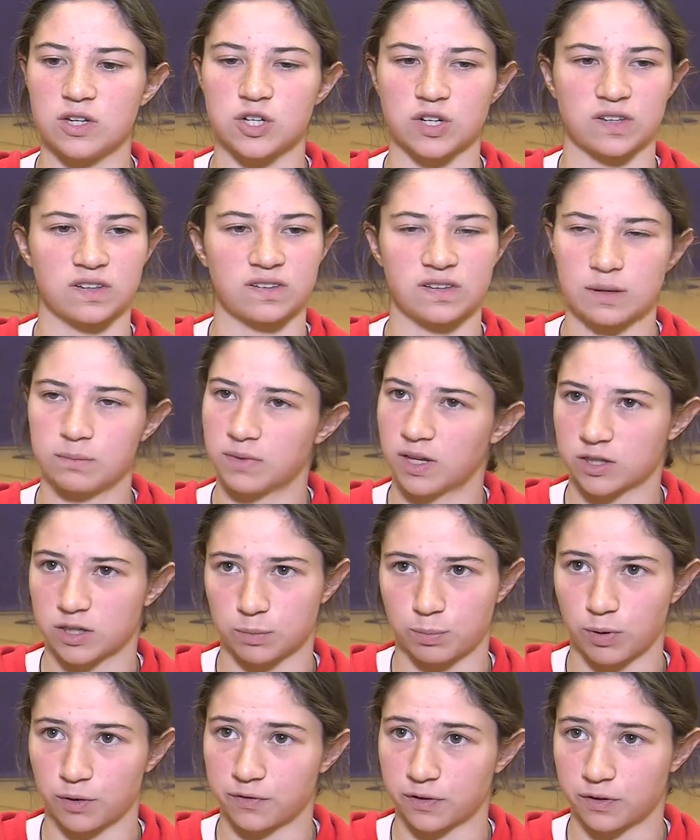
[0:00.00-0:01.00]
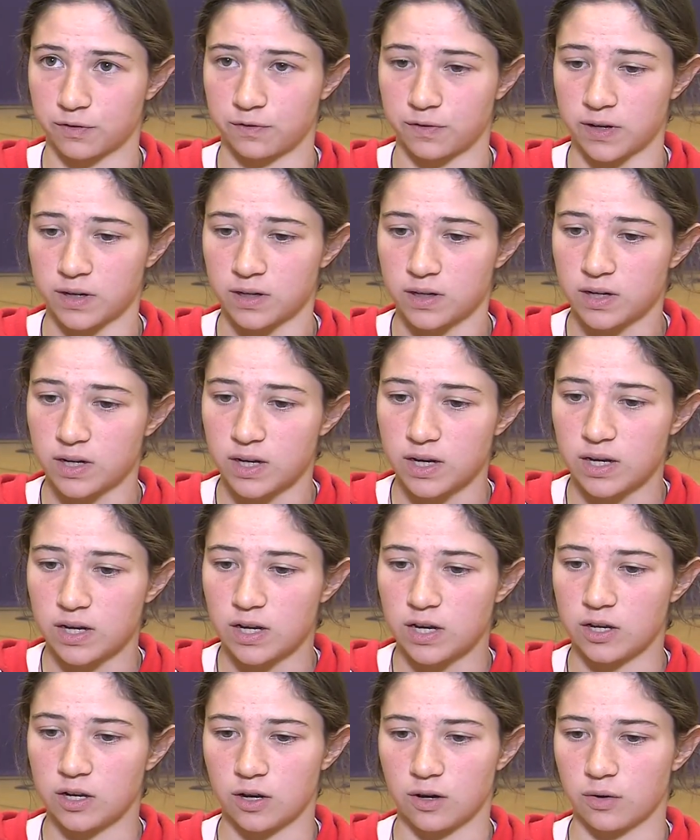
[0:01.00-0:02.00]
just seemed like the perfect fit.
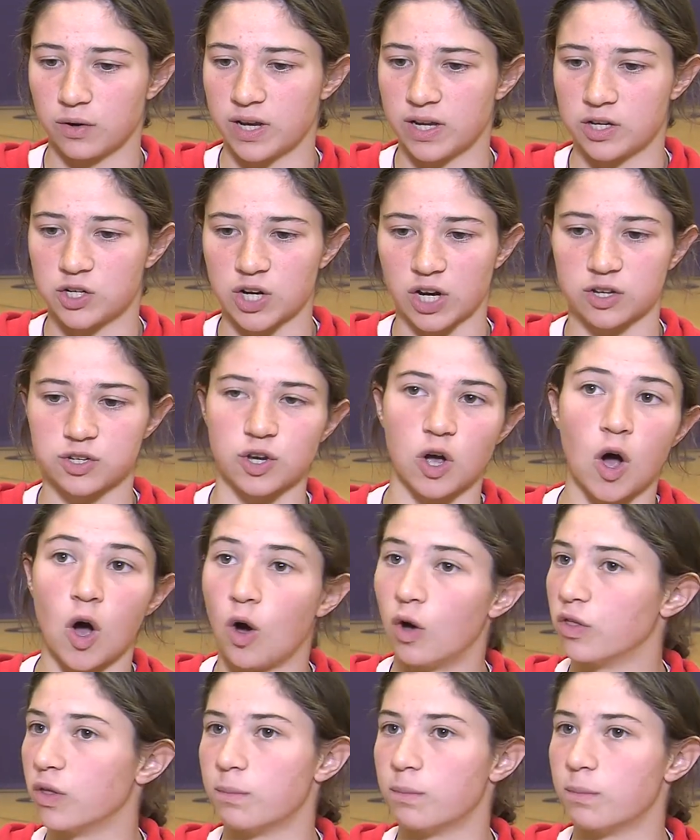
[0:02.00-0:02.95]
You know, it checked all the